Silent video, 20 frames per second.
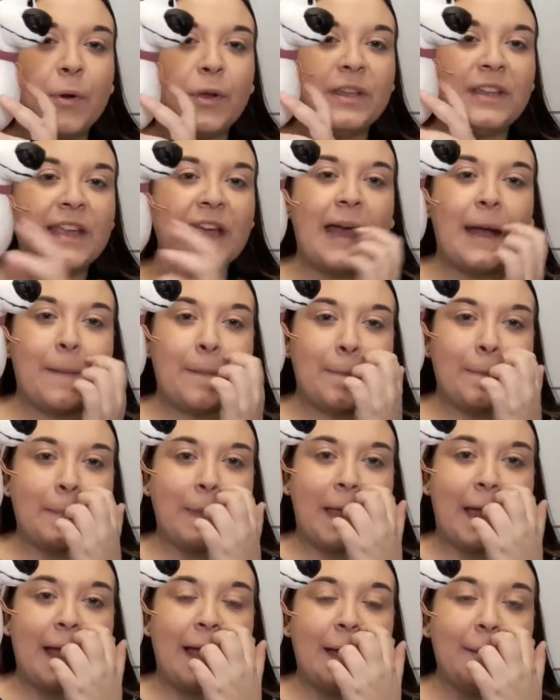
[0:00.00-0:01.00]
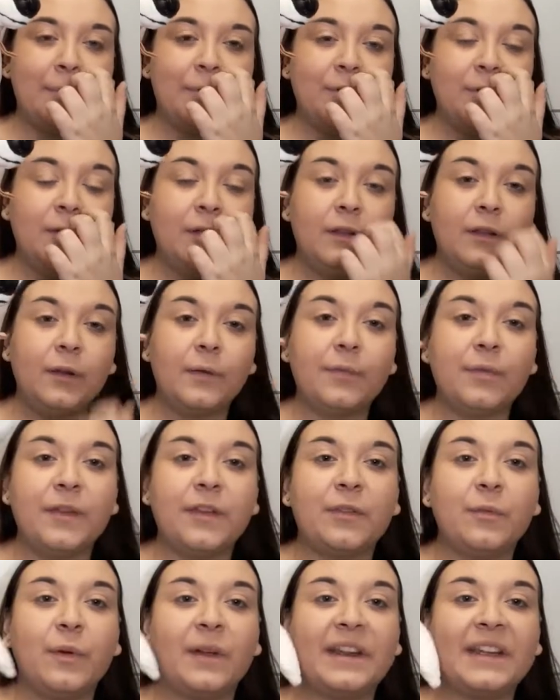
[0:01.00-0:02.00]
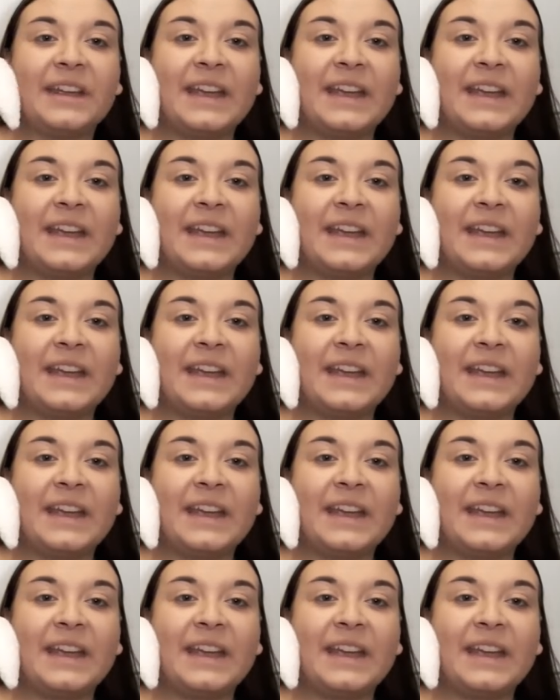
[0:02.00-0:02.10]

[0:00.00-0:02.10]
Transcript: But yeah, I absolutely love this one.